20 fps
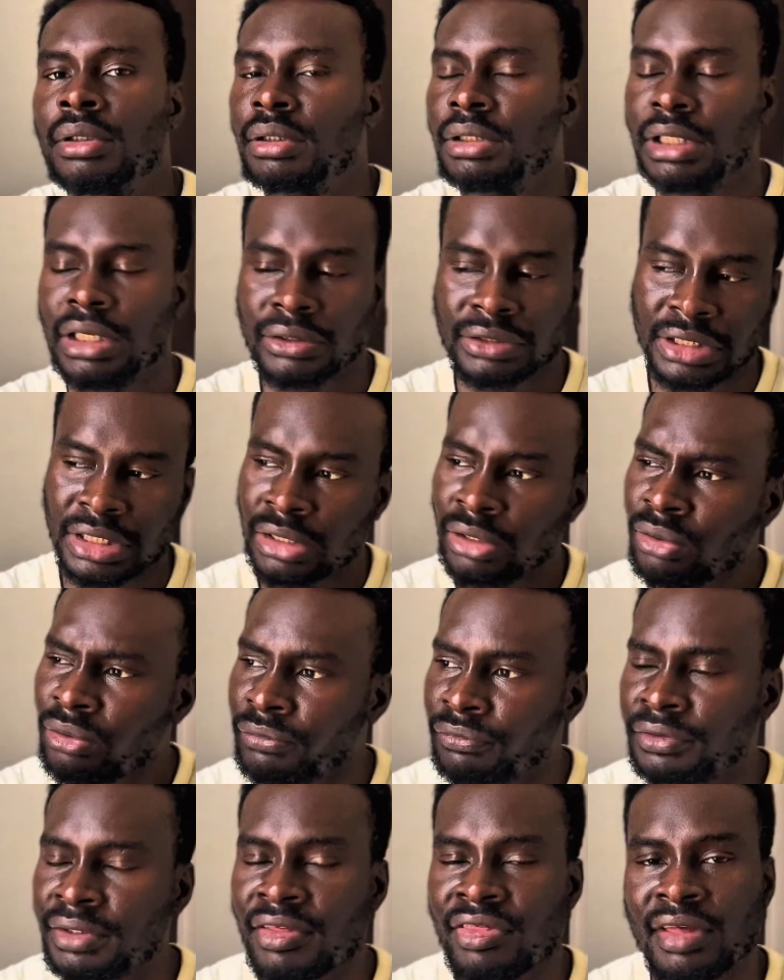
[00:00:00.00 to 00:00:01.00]
Now, there are a lot
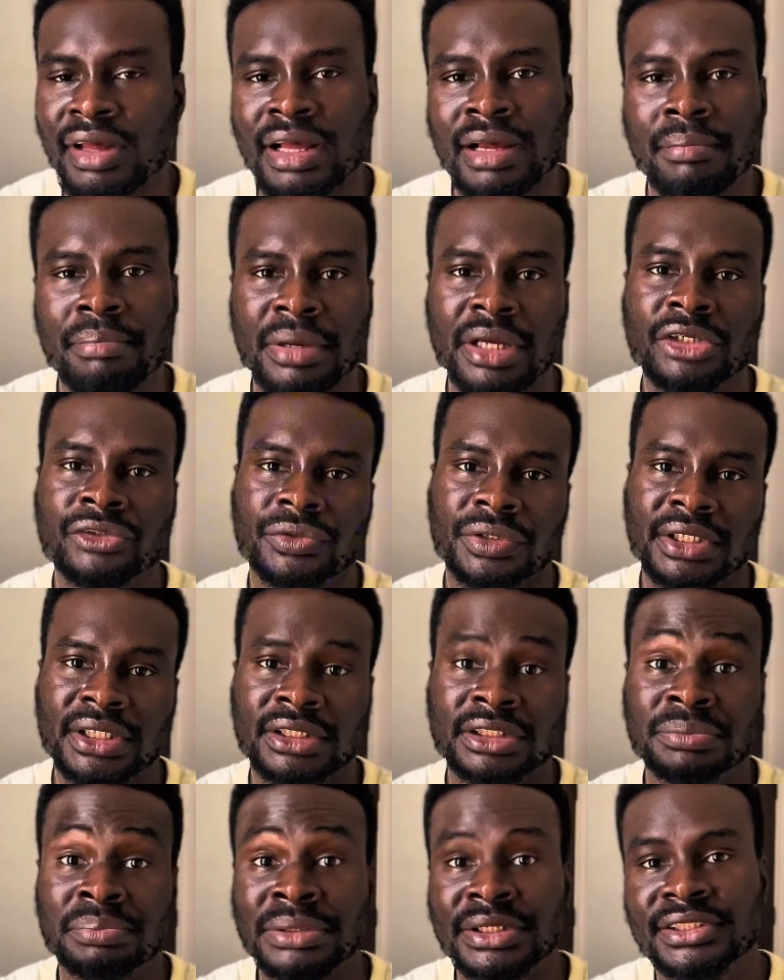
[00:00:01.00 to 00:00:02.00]
of things that can make
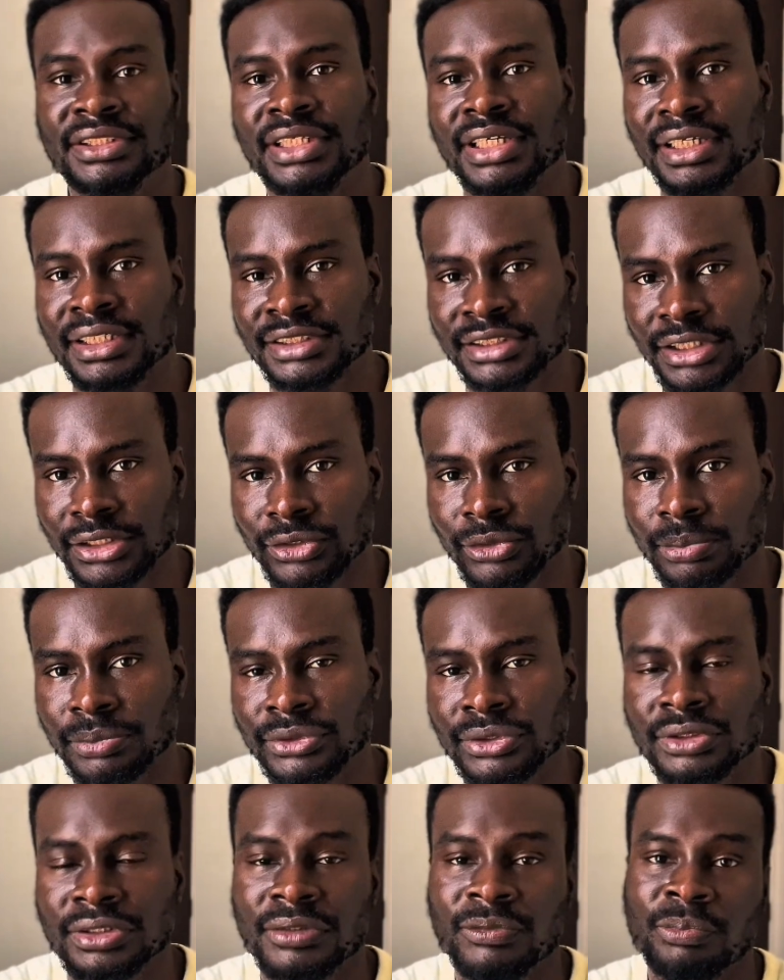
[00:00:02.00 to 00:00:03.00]
traders miss their
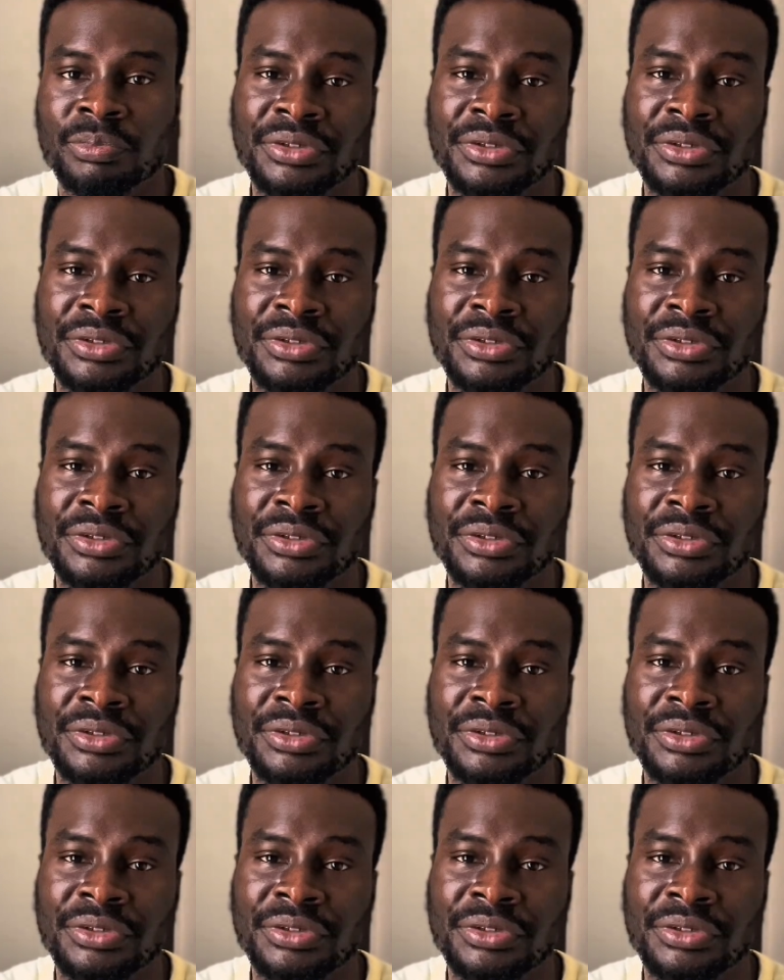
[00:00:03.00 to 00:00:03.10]
setups,